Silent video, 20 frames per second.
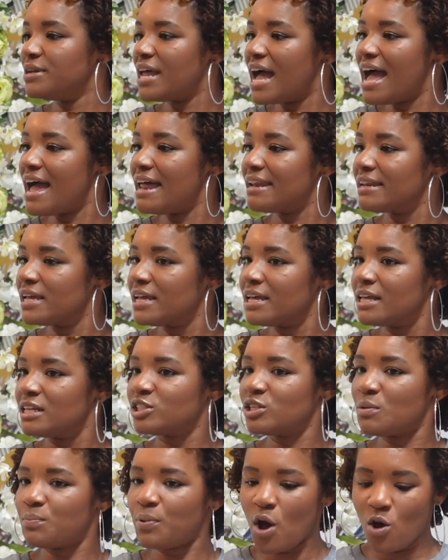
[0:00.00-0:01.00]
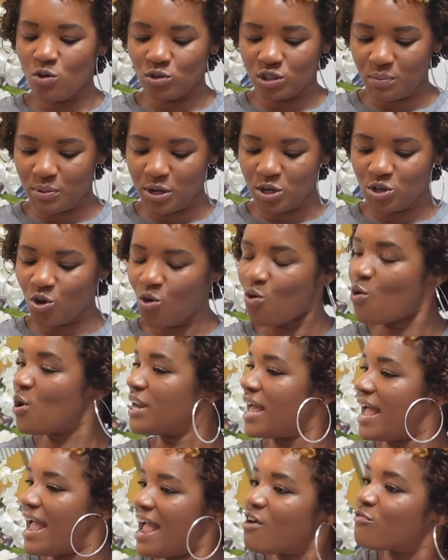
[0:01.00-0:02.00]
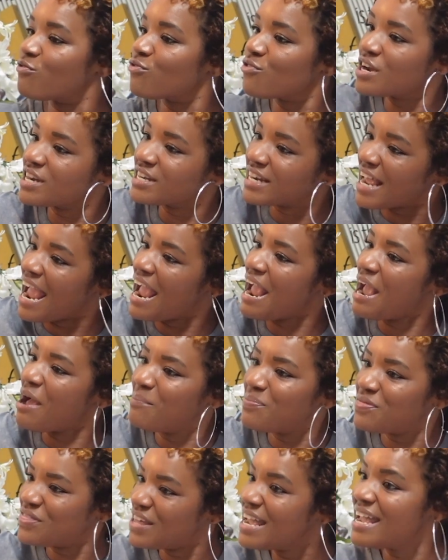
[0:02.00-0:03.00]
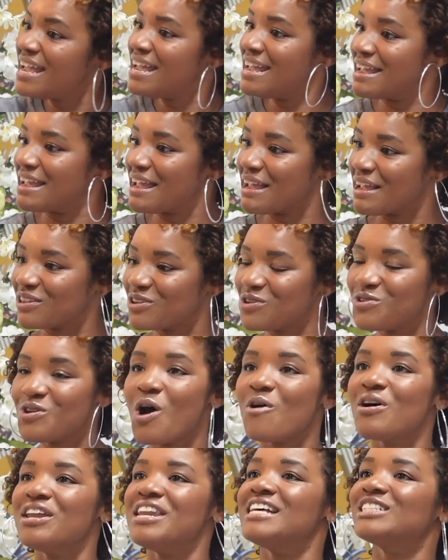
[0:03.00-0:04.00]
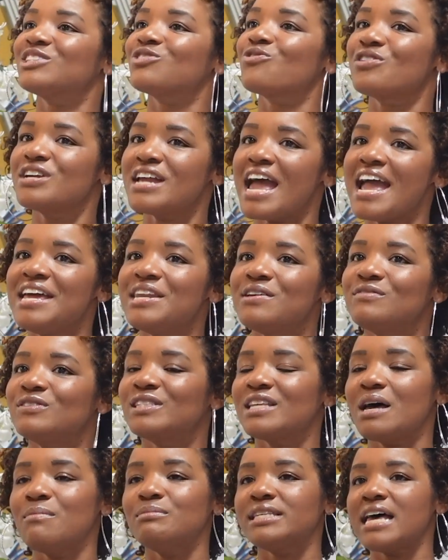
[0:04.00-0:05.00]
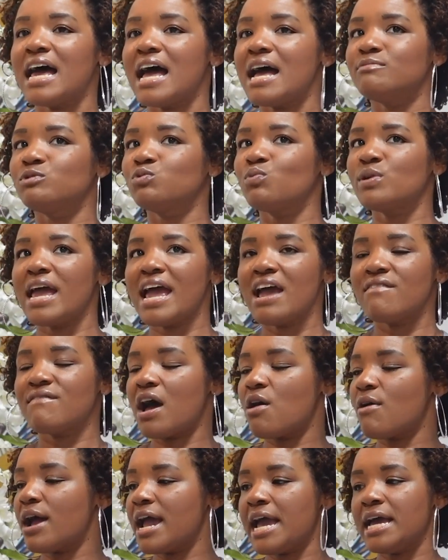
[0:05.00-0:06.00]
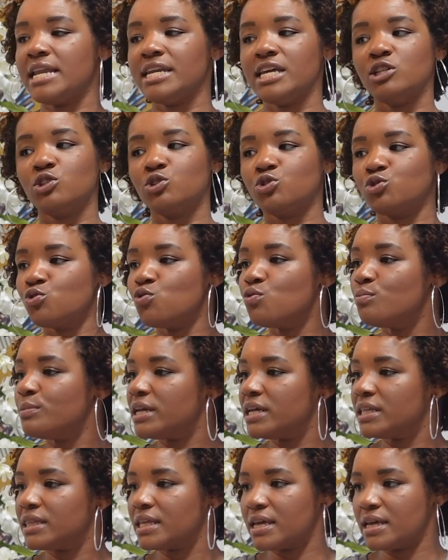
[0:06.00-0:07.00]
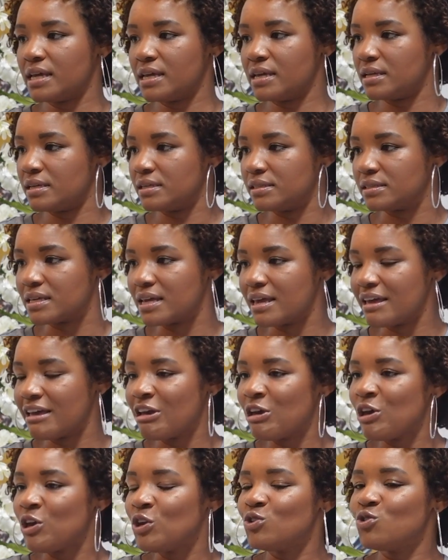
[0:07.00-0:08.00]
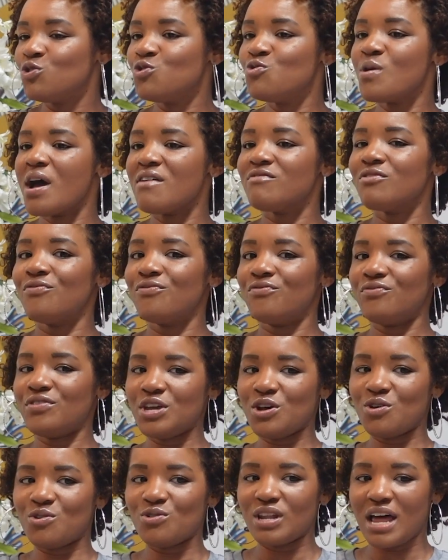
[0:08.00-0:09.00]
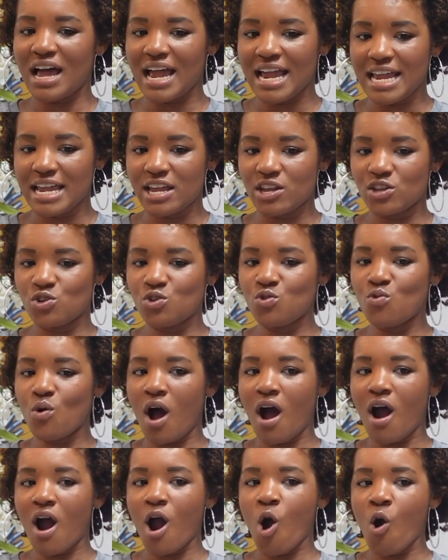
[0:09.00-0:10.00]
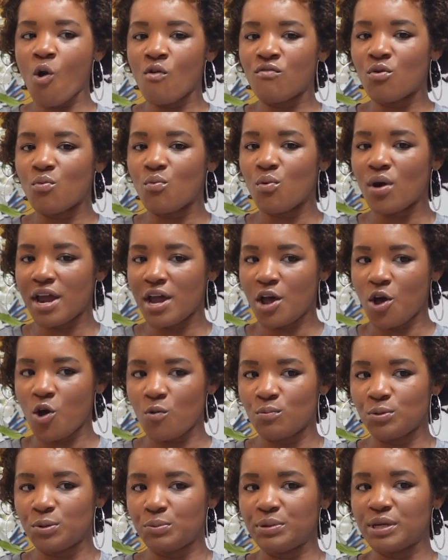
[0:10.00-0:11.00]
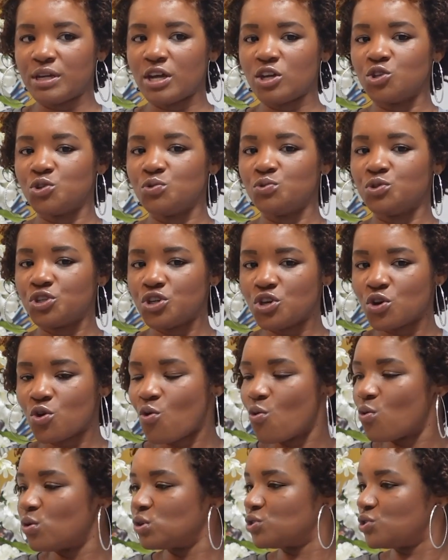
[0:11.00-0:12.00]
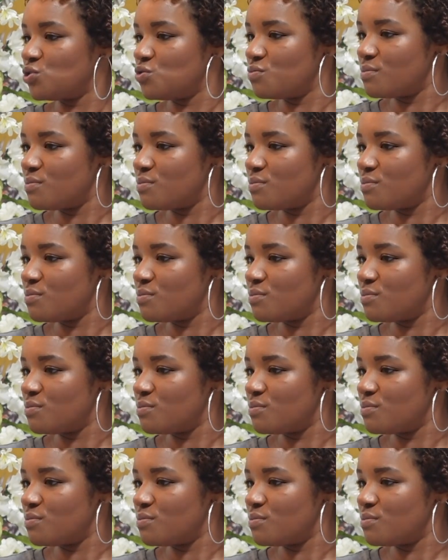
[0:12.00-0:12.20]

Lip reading: not supposed to be doing every damn thing, and that's creative. Sometimes we have our hand in too many things. Do you ever feel like you are overwhelmed because you took on too